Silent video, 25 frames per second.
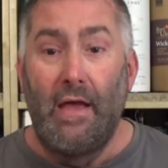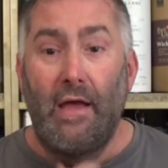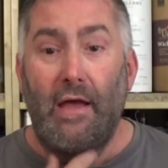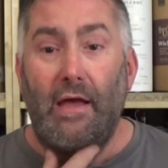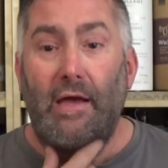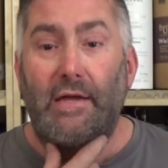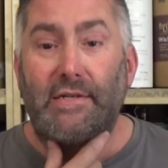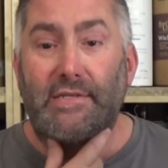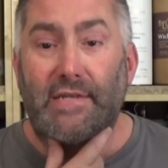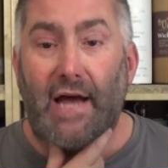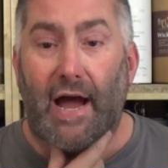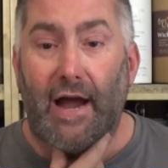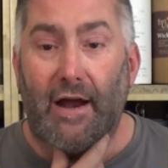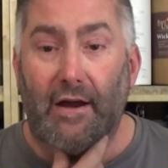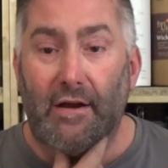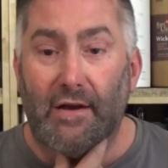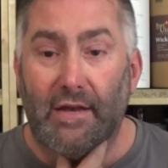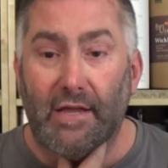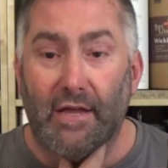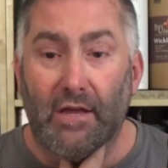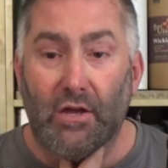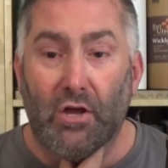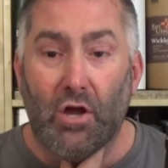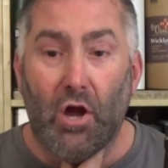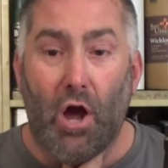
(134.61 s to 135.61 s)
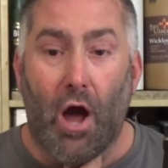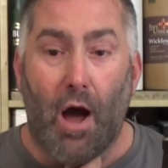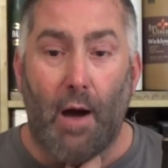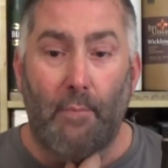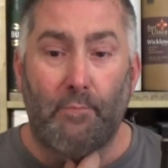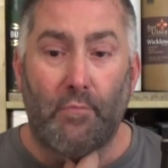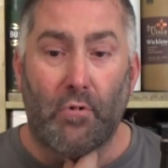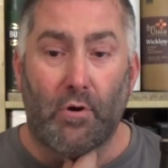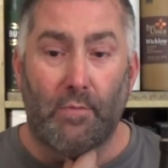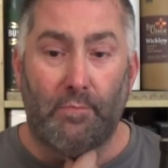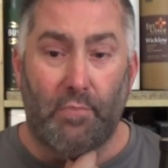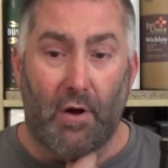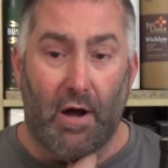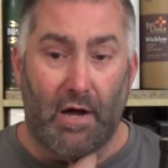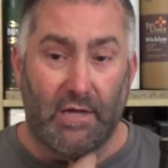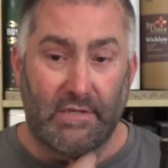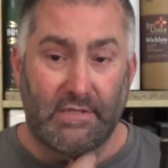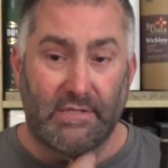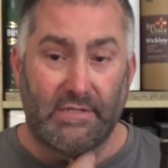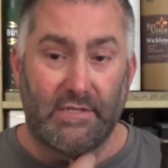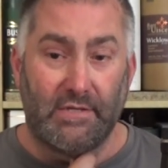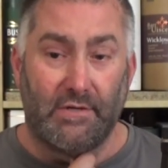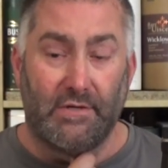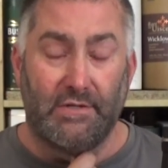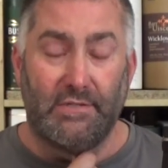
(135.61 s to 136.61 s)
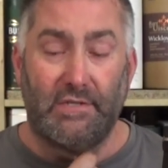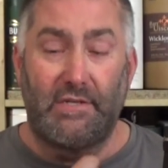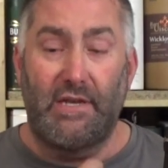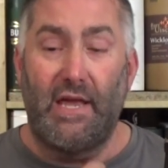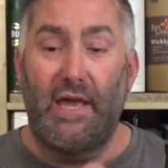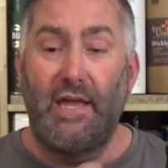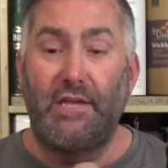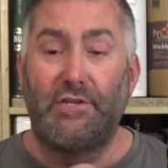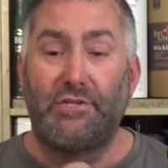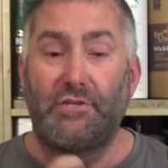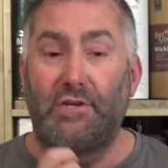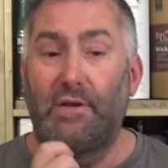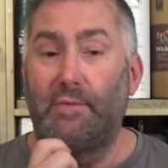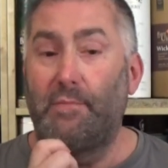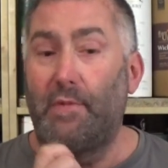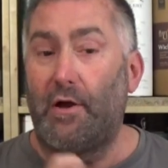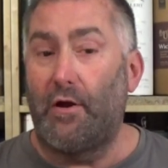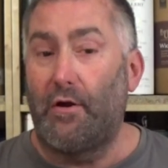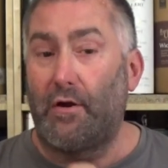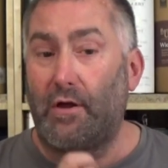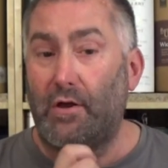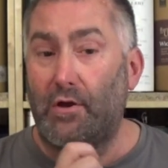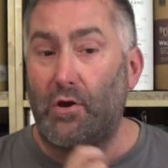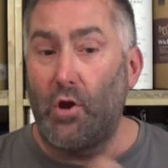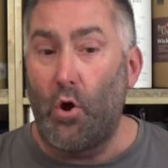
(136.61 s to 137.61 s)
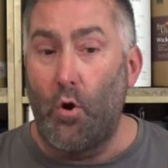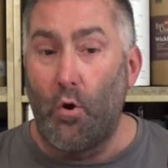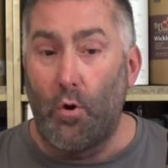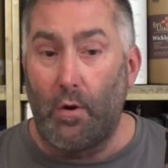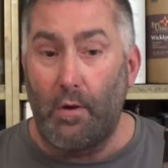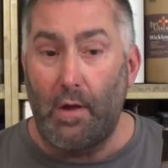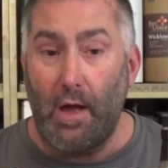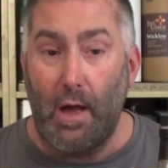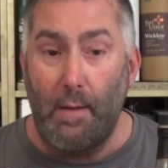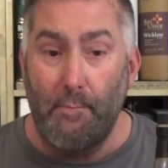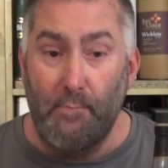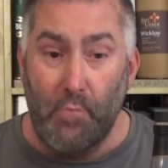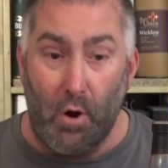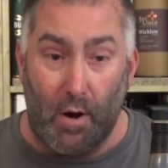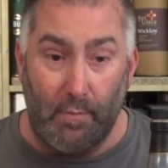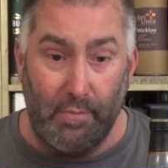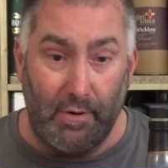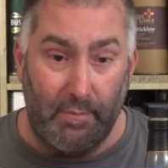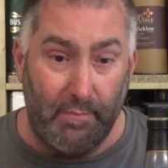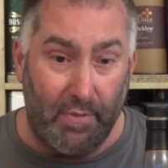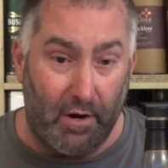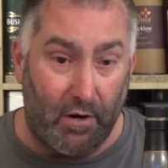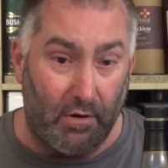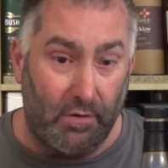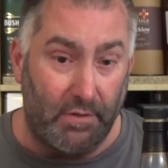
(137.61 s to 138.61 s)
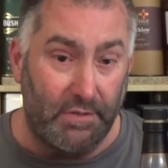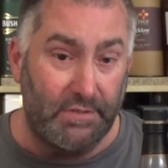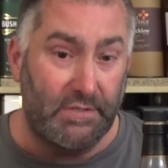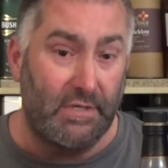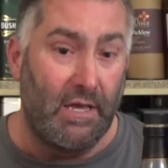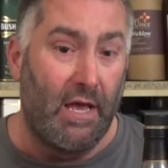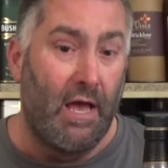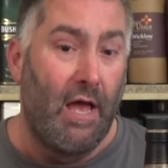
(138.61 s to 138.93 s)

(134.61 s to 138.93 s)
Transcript: entirely in copper pot stills and aged in American oak bourbon barrels